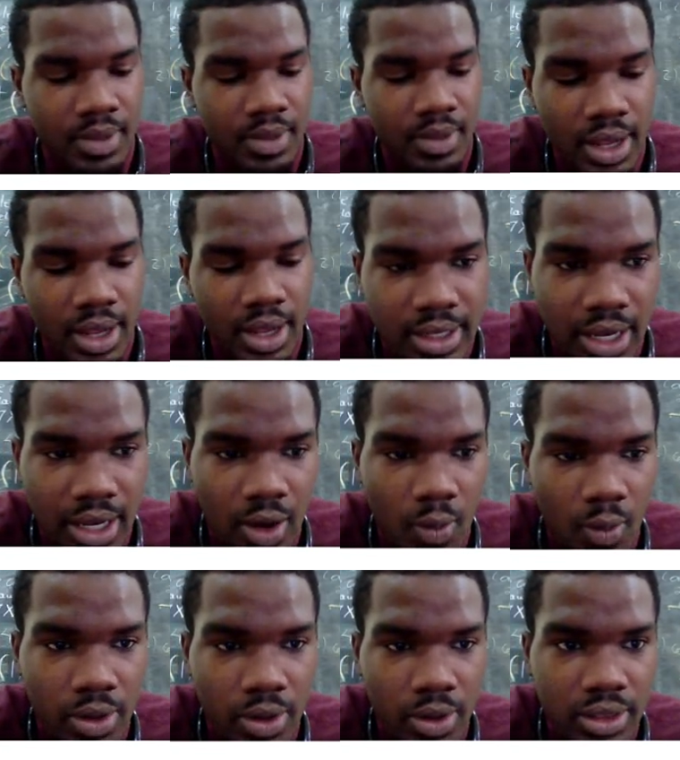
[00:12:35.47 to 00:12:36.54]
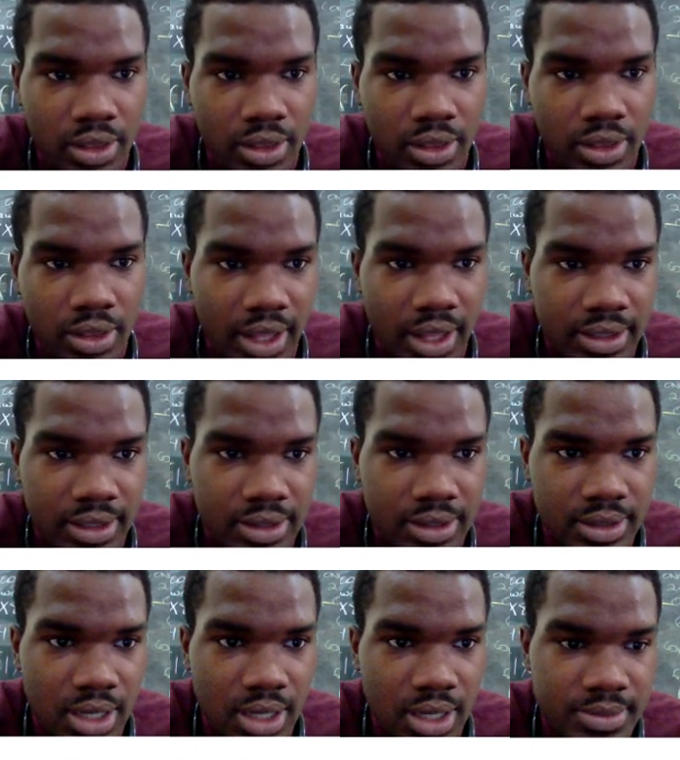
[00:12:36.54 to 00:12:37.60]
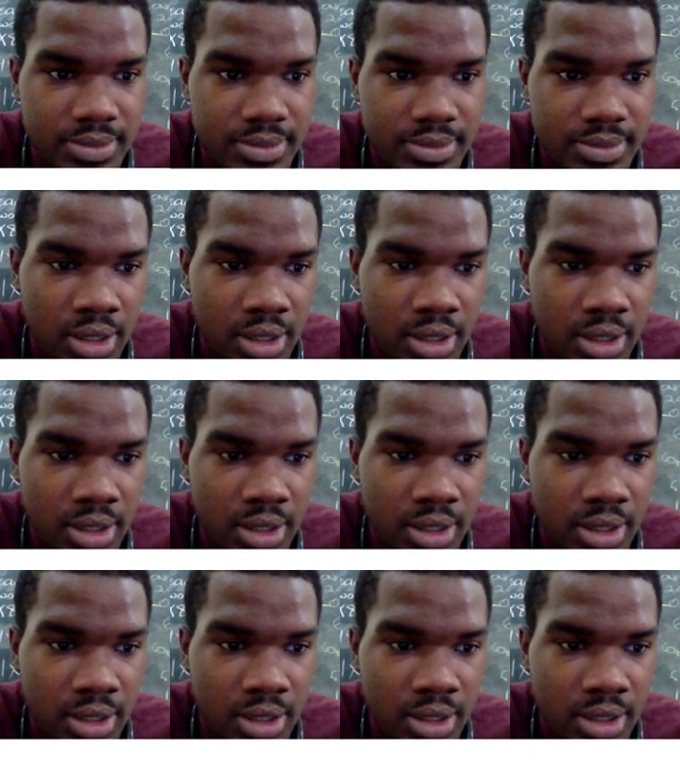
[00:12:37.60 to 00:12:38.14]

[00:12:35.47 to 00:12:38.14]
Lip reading: entire width of that circle.